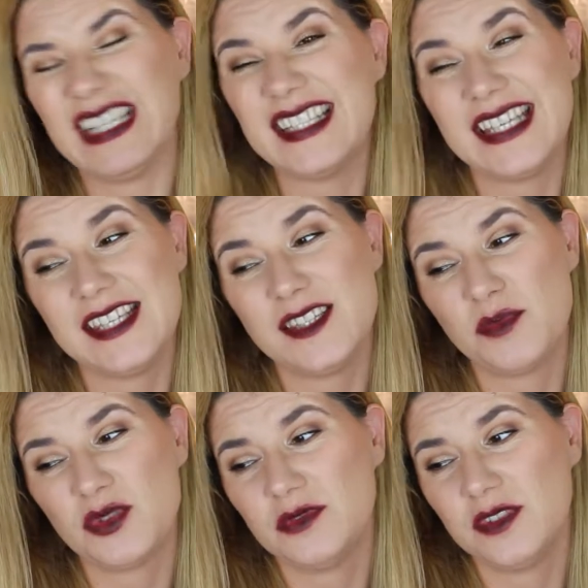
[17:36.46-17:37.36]
Not a kiss
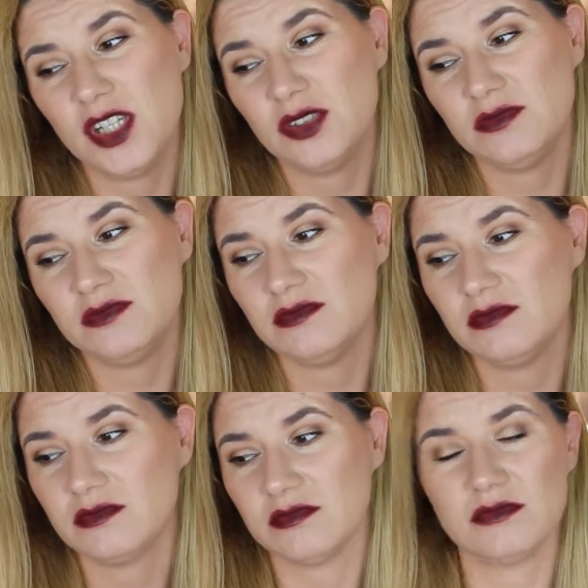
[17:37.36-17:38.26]
birth, no.
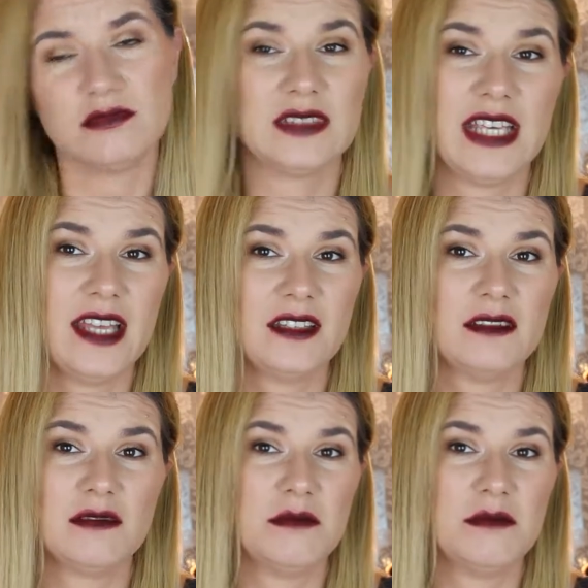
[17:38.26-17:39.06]
Can't